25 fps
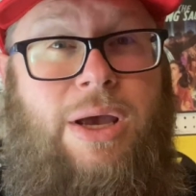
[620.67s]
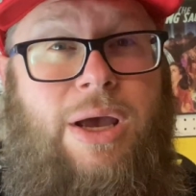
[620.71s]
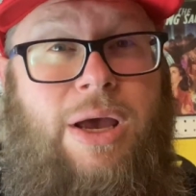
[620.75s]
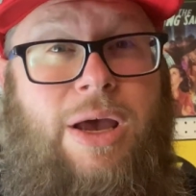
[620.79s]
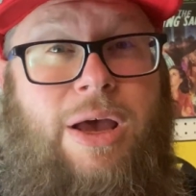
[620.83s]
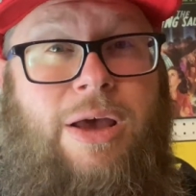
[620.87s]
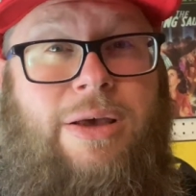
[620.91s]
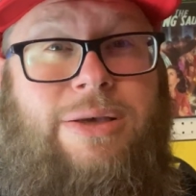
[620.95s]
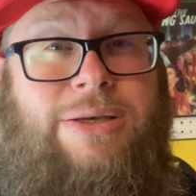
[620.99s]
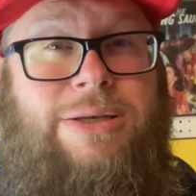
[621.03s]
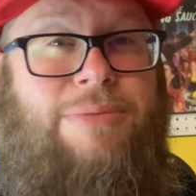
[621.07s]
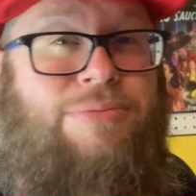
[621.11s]

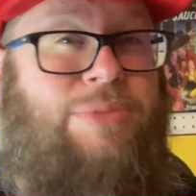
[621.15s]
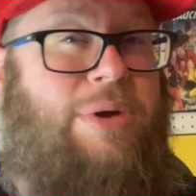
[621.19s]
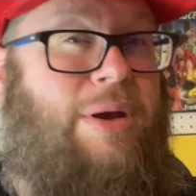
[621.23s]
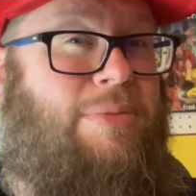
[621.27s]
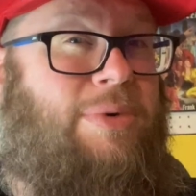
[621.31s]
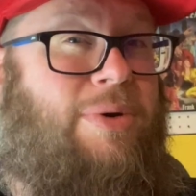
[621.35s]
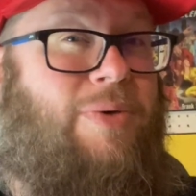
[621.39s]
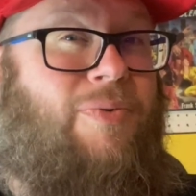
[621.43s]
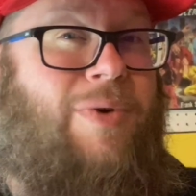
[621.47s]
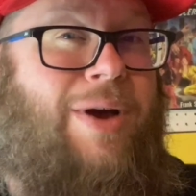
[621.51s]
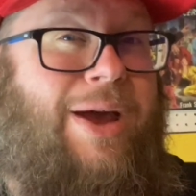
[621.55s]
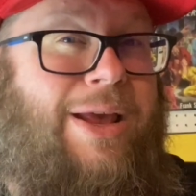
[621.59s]

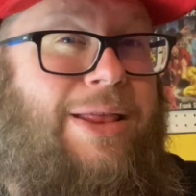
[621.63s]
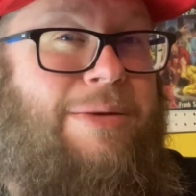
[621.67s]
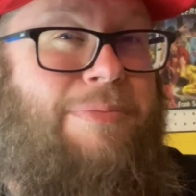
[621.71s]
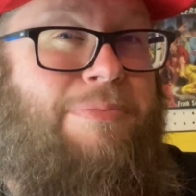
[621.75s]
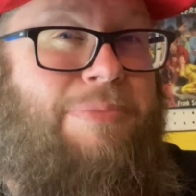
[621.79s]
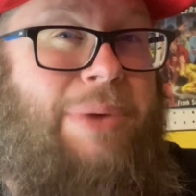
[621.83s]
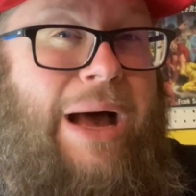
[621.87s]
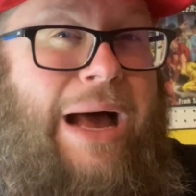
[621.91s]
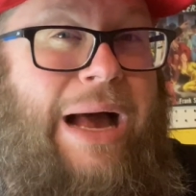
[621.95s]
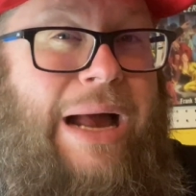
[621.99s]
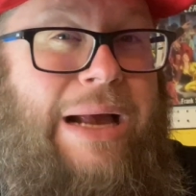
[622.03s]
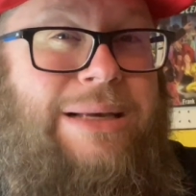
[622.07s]
Sometimes you find the
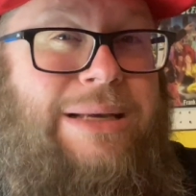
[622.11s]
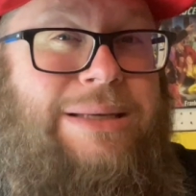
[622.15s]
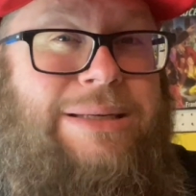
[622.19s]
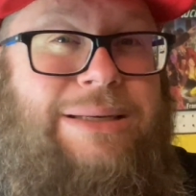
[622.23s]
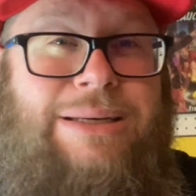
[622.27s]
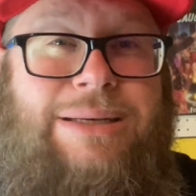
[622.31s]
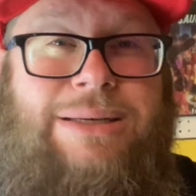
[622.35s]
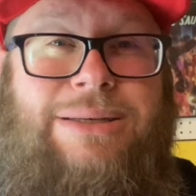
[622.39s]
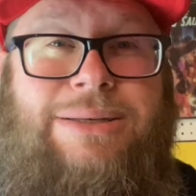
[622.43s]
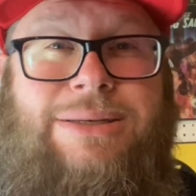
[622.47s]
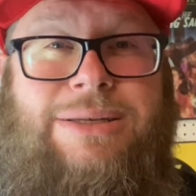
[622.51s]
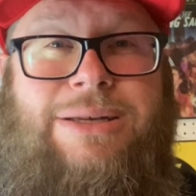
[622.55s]

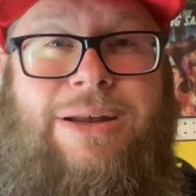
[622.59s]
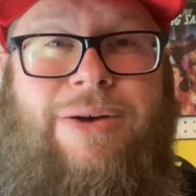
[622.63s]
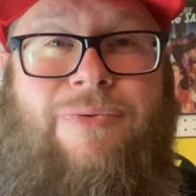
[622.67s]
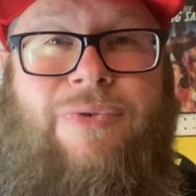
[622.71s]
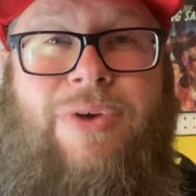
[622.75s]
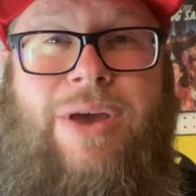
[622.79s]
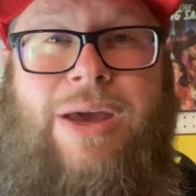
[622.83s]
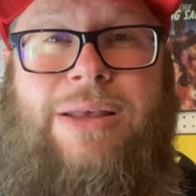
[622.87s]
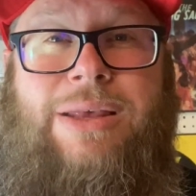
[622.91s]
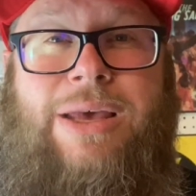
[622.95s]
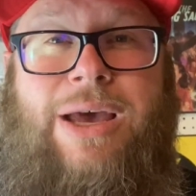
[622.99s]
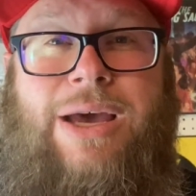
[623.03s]
boxes, stuff
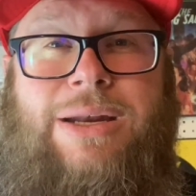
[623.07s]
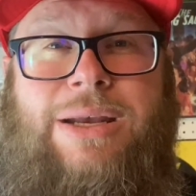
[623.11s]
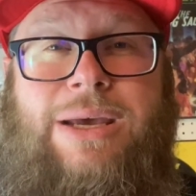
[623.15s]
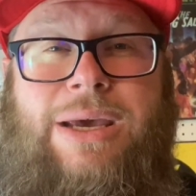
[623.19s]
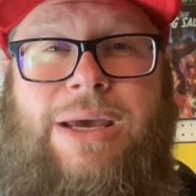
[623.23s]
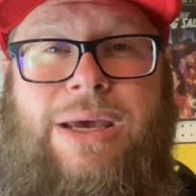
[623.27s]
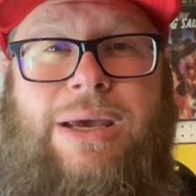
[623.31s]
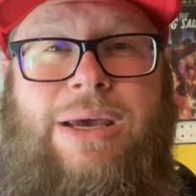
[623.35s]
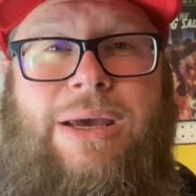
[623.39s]
like that.